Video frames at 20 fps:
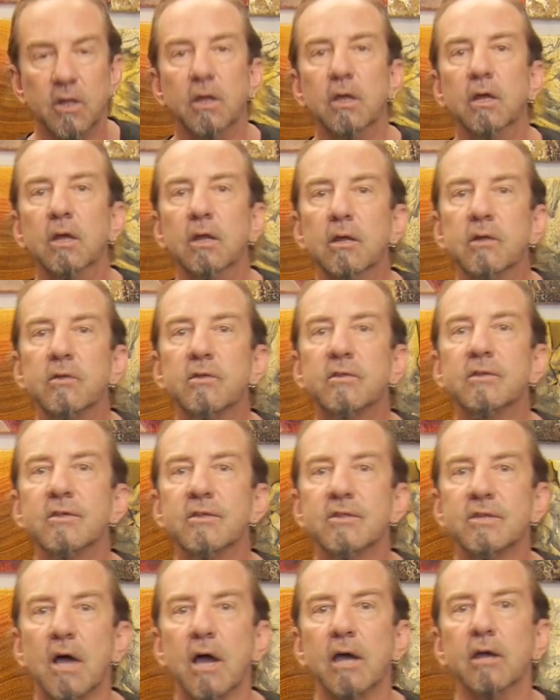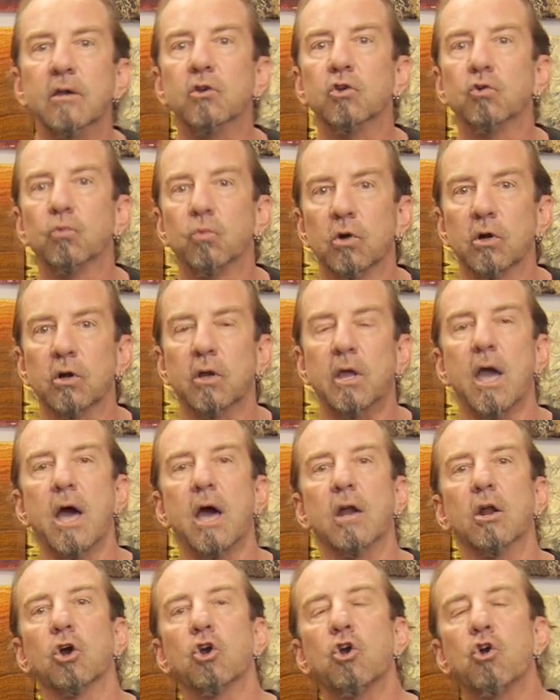It is designed to work
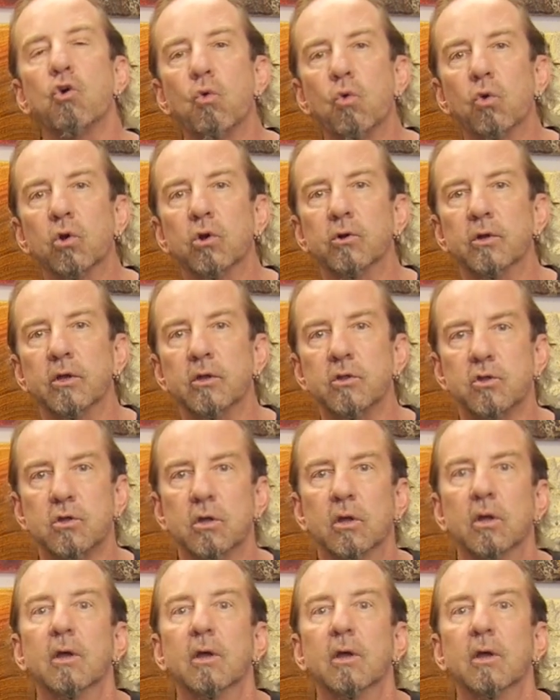at a 1/4 inch